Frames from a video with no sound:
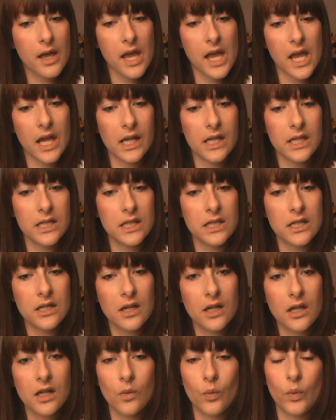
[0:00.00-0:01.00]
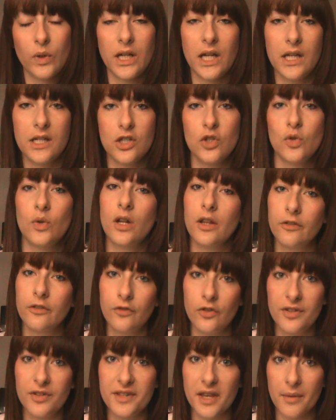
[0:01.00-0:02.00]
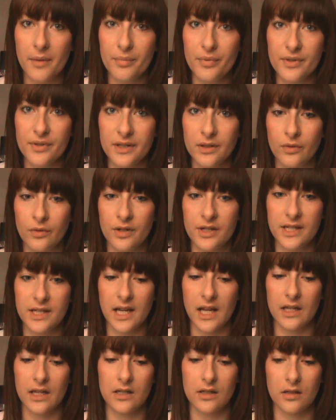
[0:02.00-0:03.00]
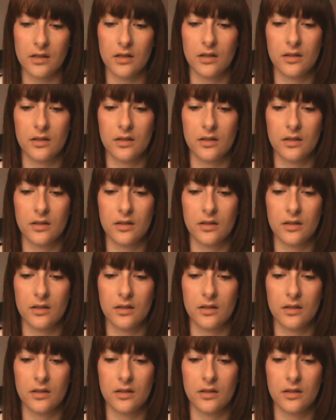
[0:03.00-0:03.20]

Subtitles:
and we need to do another few samples in order to get